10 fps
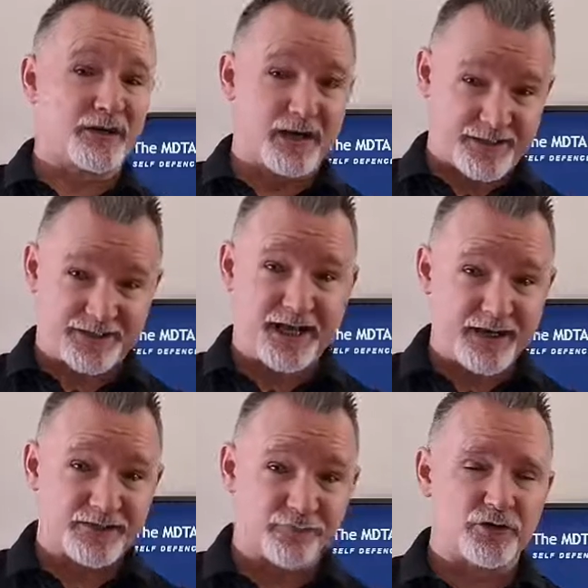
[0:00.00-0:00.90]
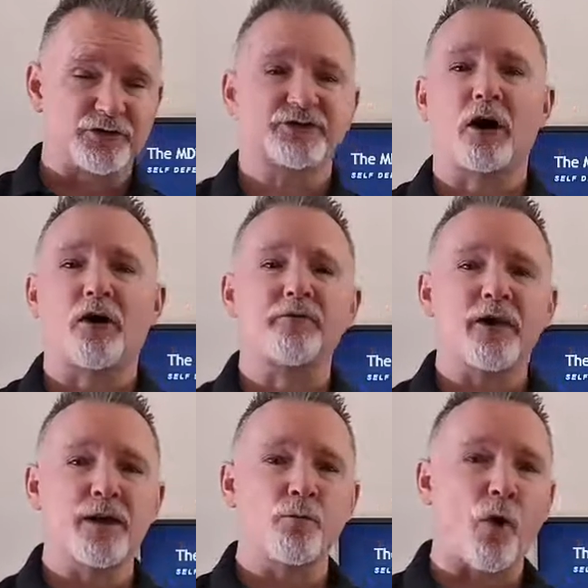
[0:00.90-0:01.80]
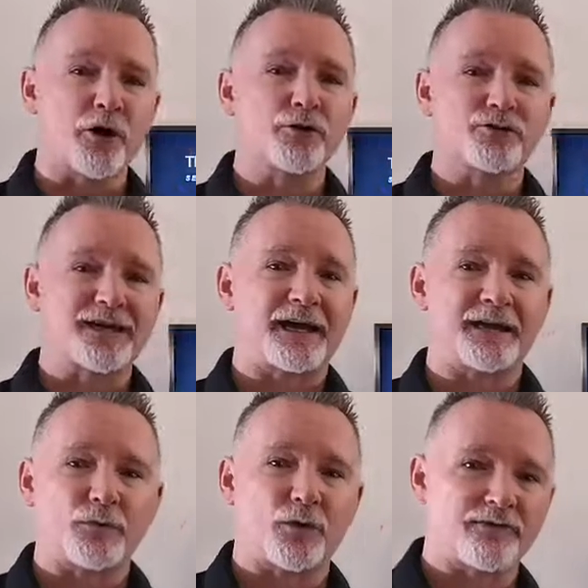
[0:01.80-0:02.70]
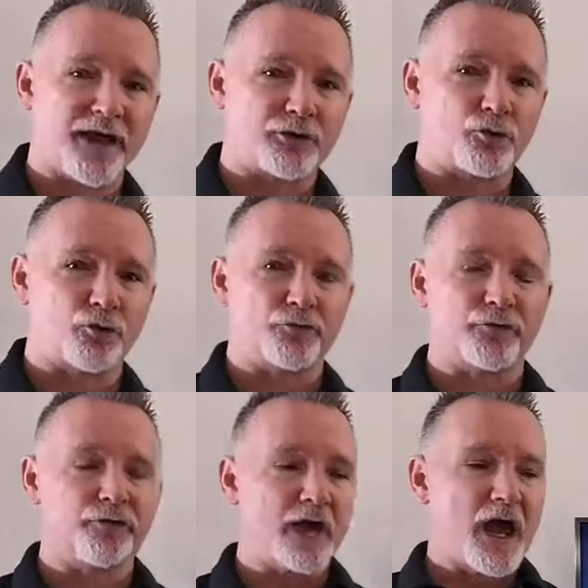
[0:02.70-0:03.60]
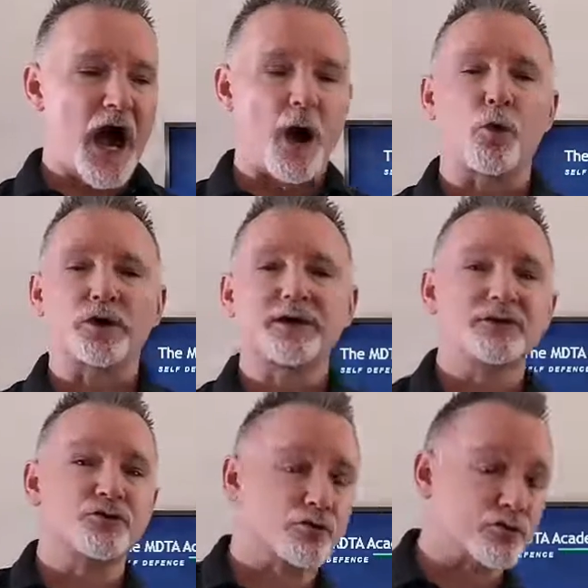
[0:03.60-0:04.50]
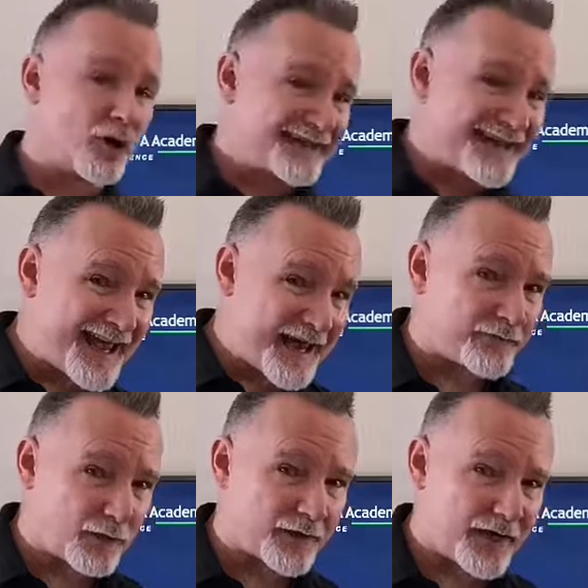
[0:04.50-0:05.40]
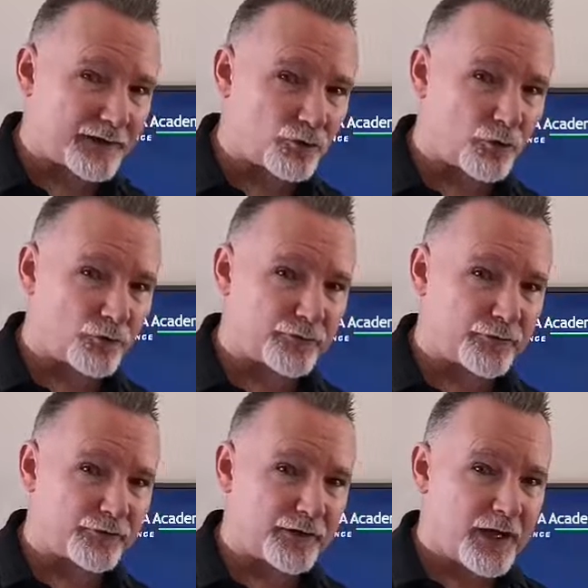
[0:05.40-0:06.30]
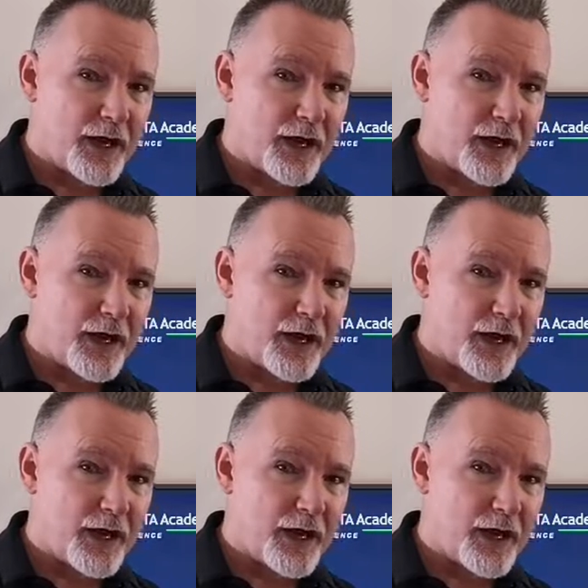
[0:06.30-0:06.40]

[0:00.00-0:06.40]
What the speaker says: assess for yourself in why you're taking one of our courses and what it is you're trying to get out of one of our courses.